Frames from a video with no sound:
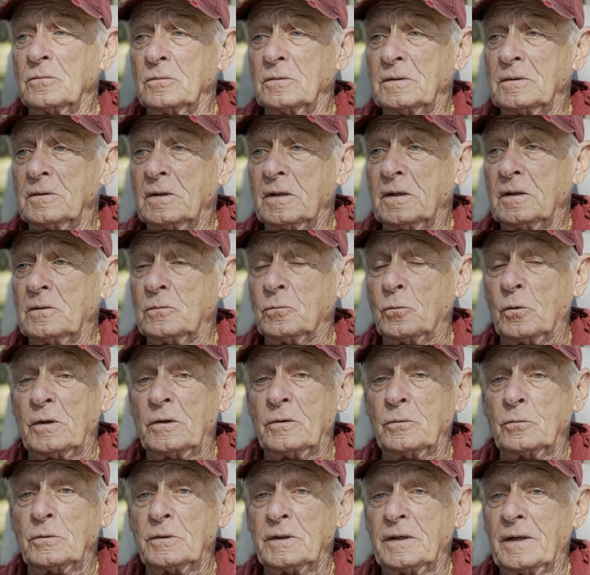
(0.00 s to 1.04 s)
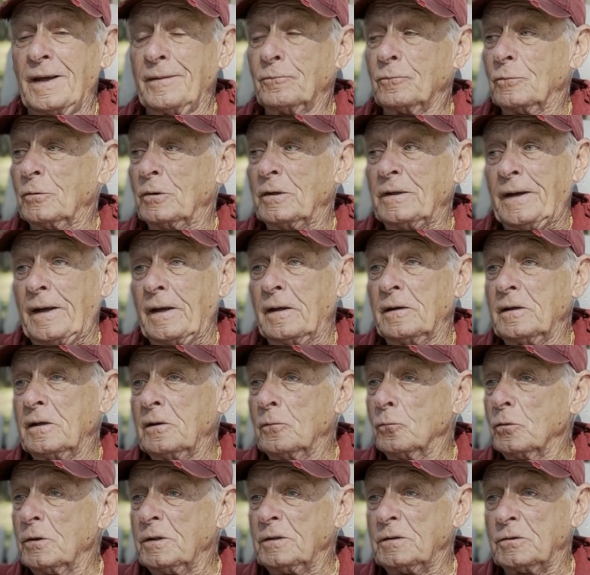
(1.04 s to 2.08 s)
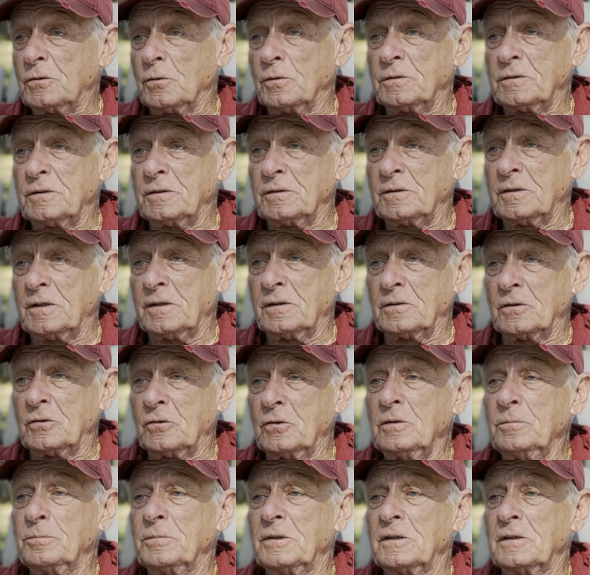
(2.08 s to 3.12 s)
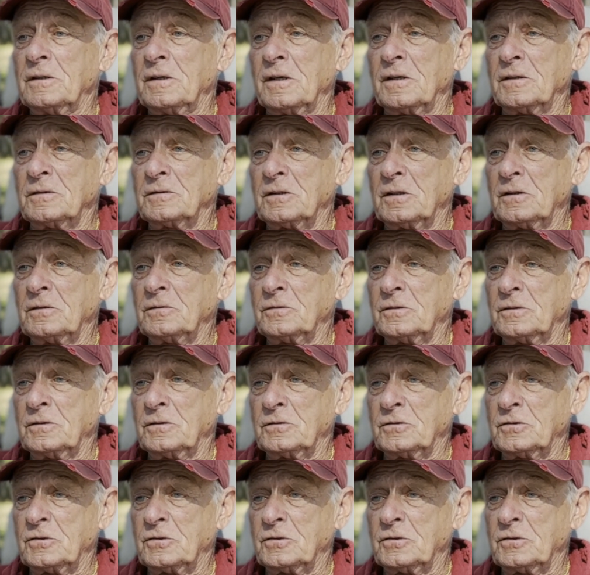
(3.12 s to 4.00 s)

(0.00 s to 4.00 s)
and whether we really had any resources that could be an asset to the